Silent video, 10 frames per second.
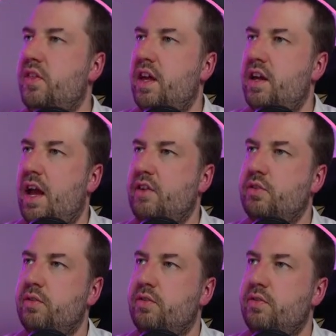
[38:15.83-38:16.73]
sort
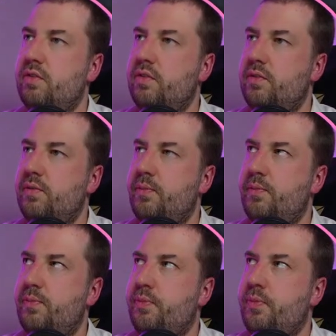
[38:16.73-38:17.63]
of,
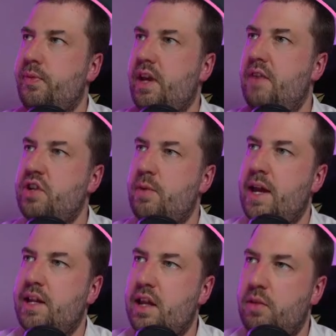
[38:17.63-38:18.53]
every time we add
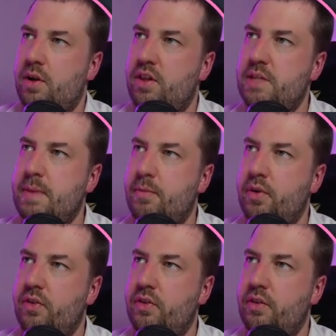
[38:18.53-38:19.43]
another one of these
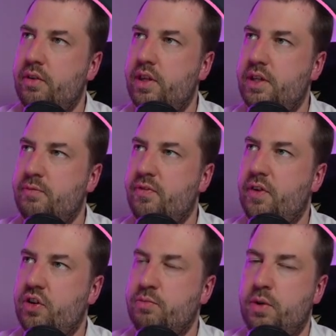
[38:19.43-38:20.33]
members, these
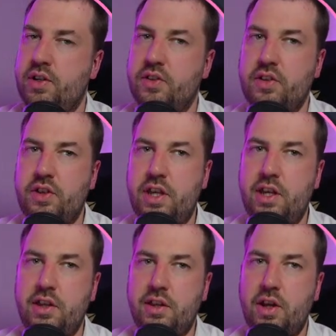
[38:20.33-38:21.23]
function pointers, the
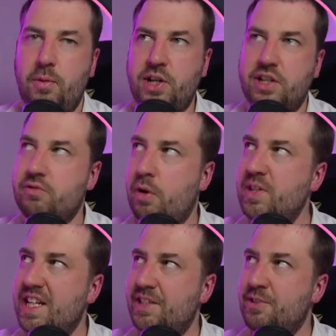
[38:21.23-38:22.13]
object grows a
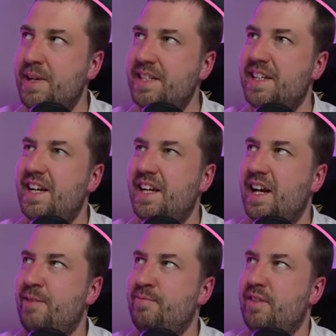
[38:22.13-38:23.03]
little bit,
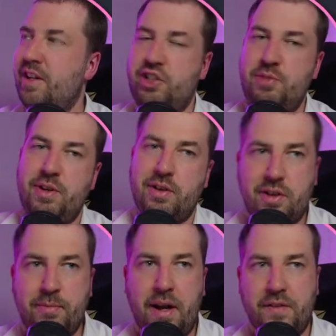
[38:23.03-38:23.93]
assuming you're
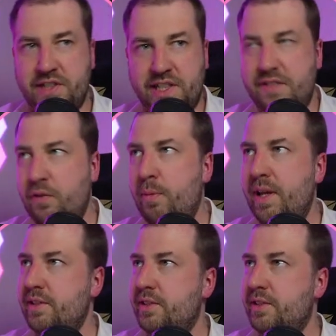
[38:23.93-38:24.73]
compiling for 64 bits.